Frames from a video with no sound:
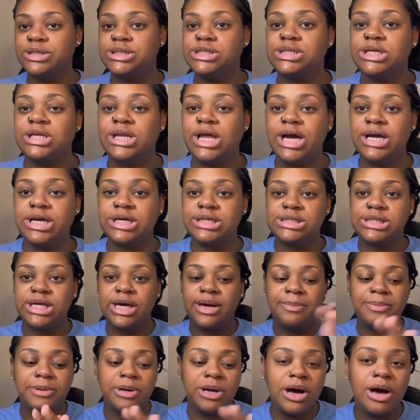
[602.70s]
to, like I
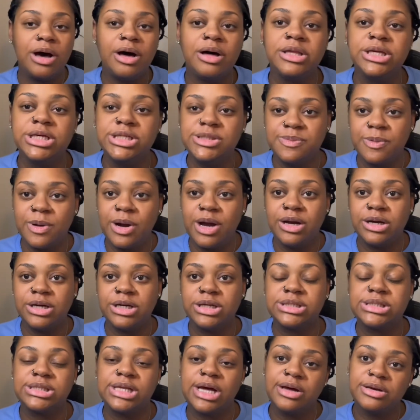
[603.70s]
said, put all these
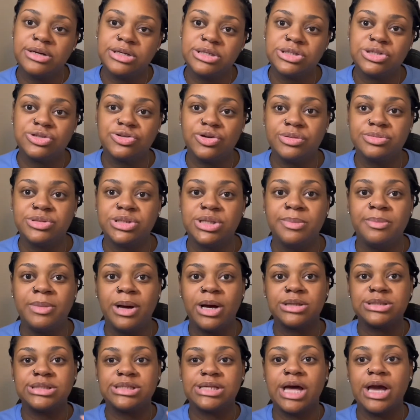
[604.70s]
products down in the description
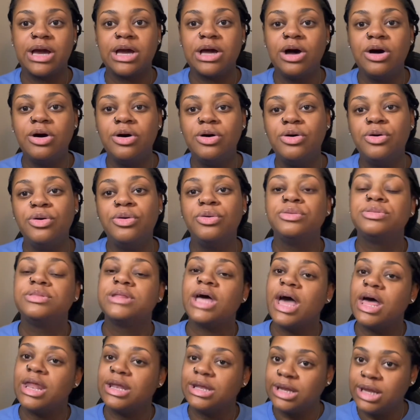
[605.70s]
box, that code,
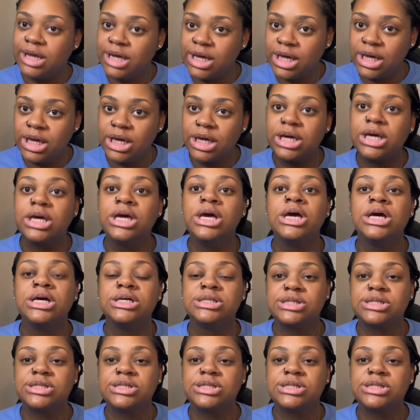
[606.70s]
that link,